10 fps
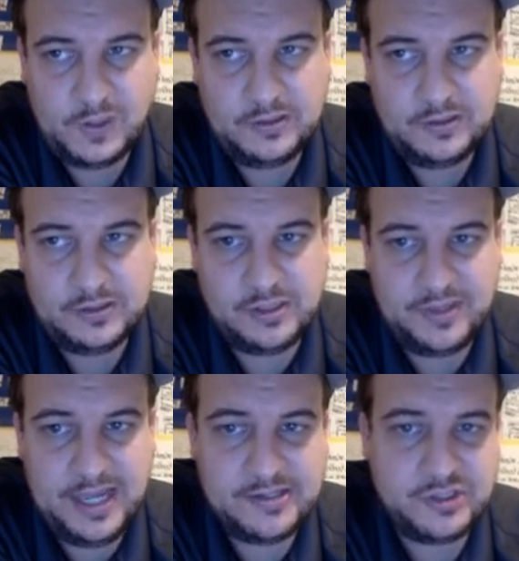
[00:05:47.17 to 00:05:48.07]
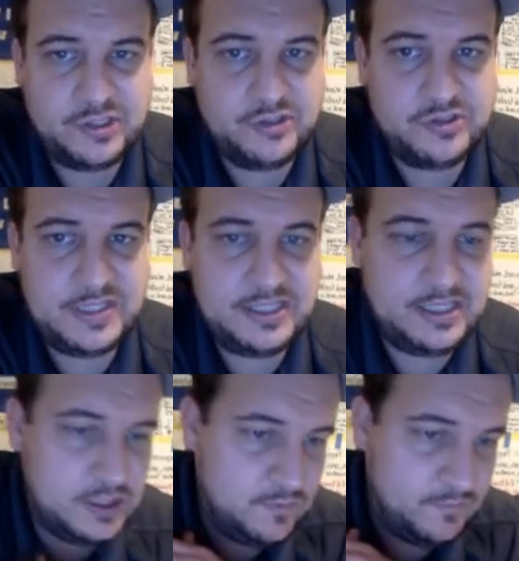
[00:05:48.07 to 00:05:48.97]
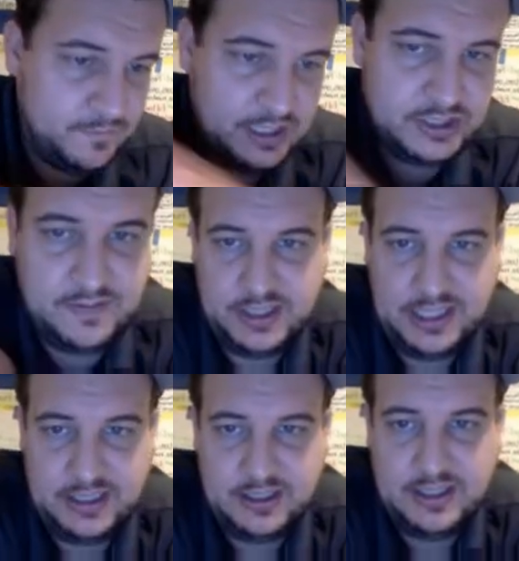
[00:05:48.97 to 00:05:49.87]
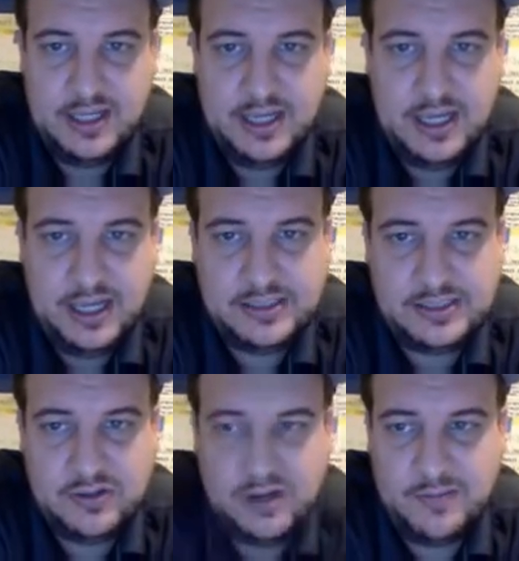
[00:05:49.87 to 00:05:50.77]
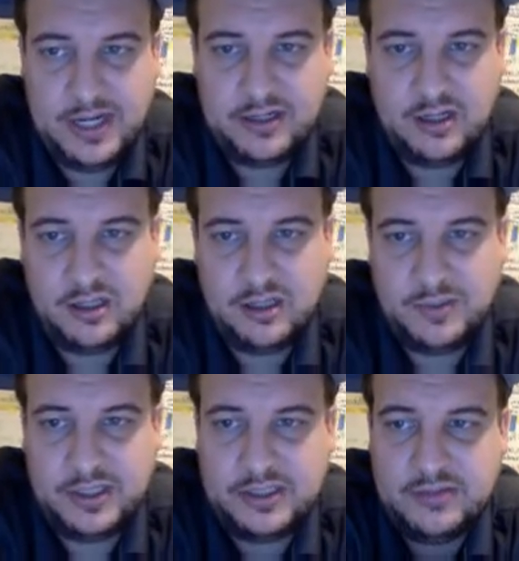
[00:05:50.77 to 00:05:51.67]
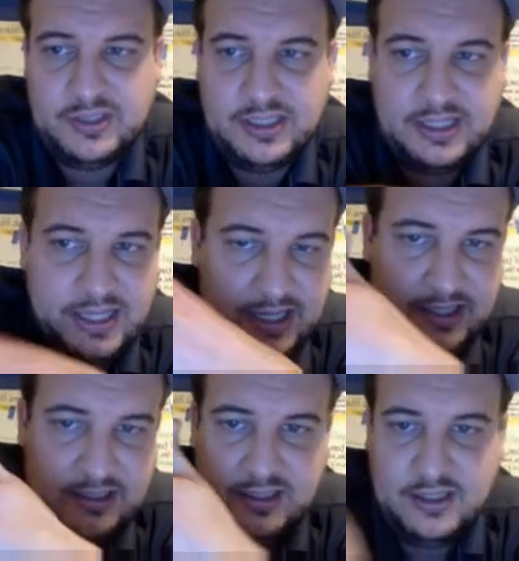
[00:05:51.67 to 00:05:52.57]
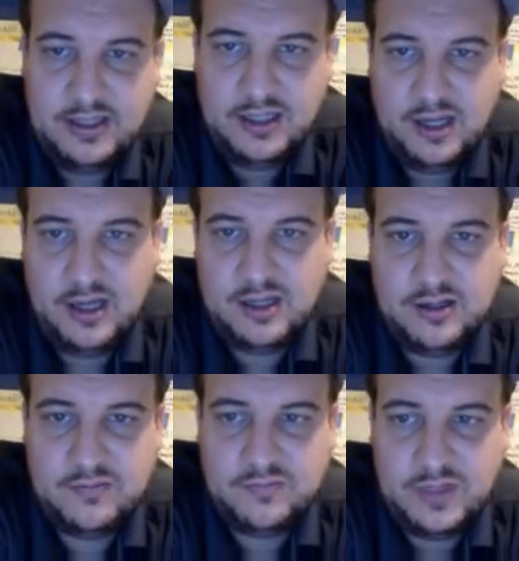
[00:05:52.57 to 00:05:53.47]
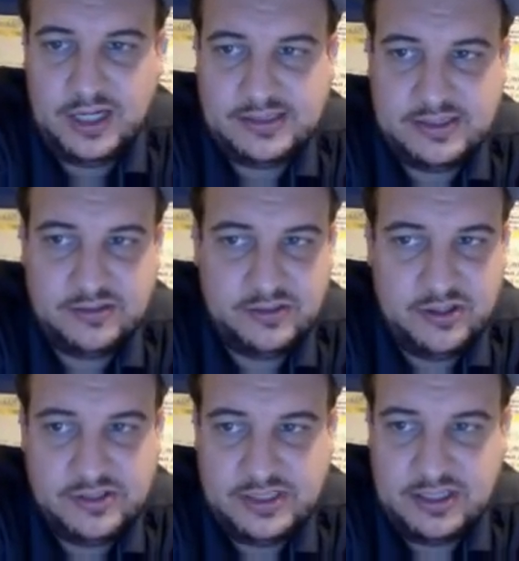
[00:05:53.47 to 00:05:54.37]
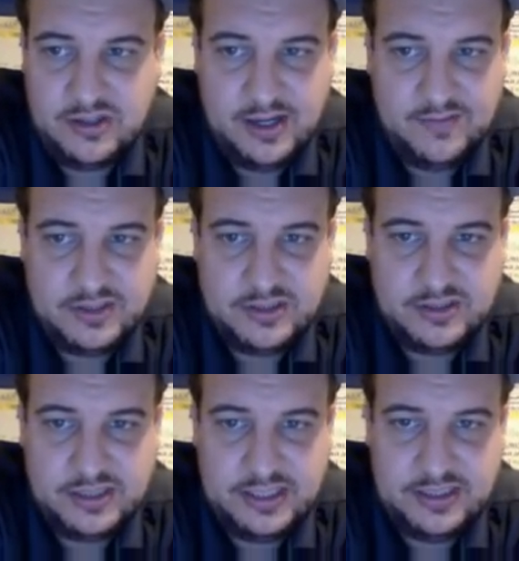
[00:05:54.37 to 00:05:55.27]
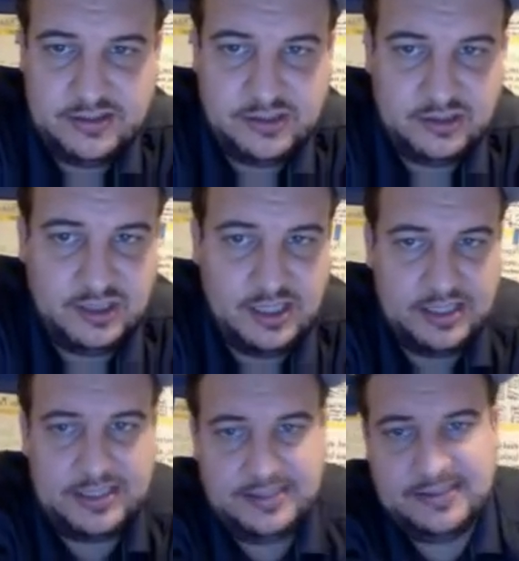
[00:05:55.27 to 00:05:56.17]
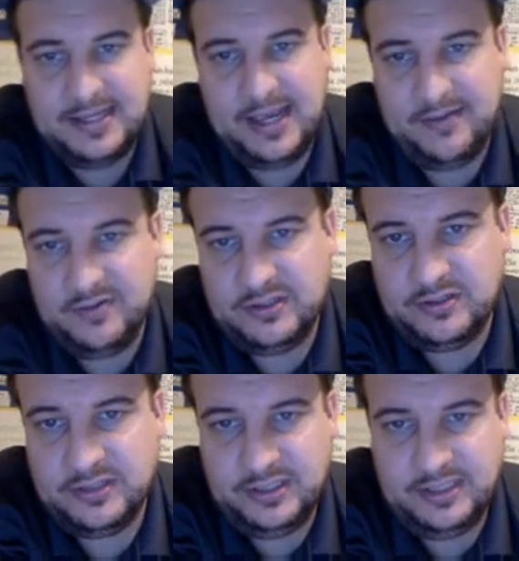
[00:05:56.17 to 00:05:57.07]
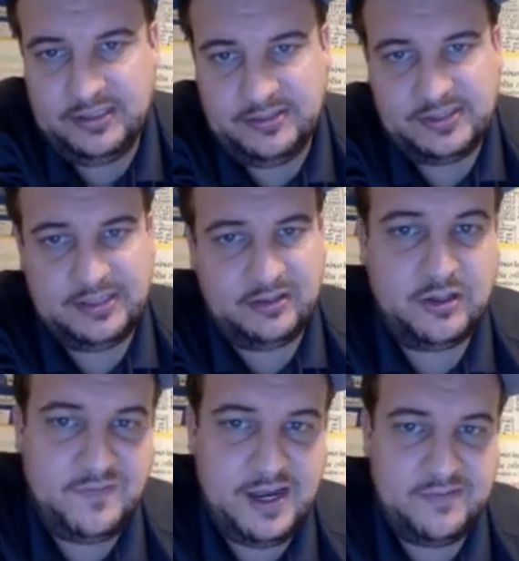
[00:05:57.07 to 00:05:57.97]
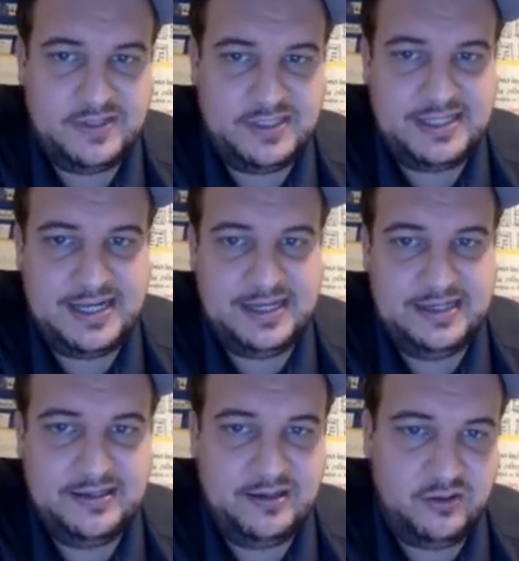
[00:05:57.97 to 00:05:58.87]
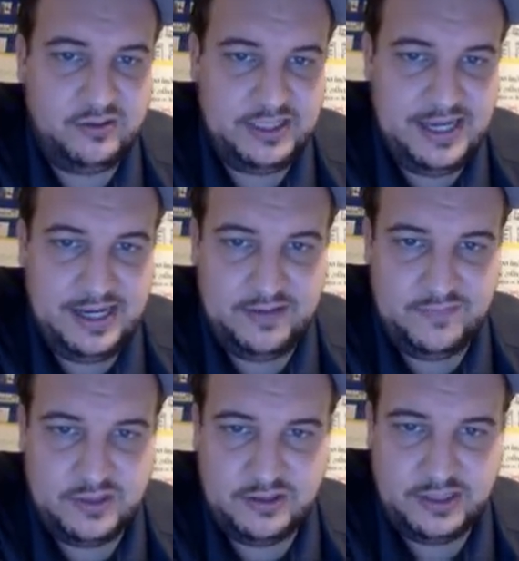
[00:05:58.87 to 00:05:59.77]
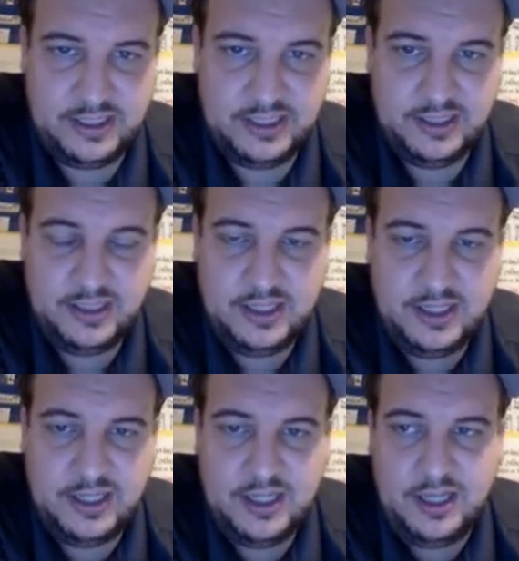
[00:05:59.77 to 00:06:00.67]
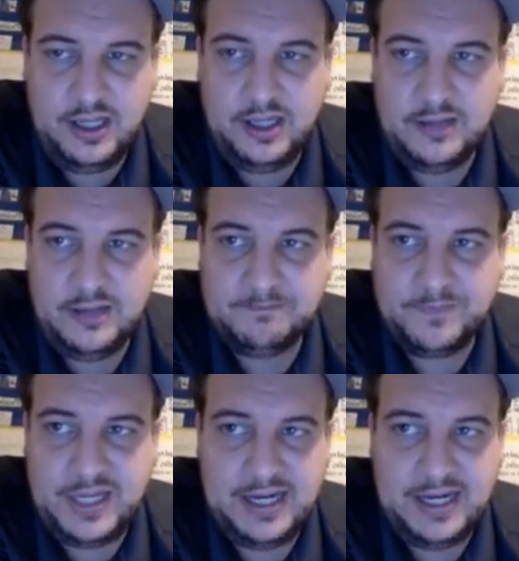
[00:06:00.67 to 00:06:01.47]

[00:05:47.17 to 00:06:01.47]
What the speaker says: So that shows me that you finished everything. And so I might call upon you and be like, hey, I still notice that you haven't turned it in. There's a lot of kids that haven't turned it in. You see 35 assigned, only 9 have turned it in. And